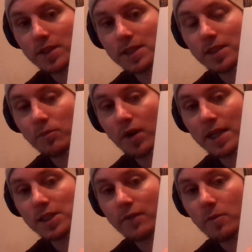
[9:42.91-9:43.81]
this is the
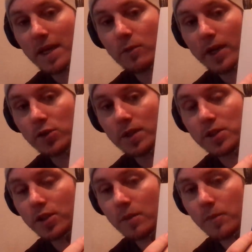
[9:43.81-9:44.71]
branch that if you made the right
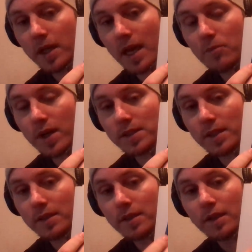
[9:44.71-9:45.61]
choices, you could have became
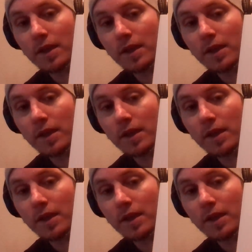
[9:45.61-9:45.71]
president.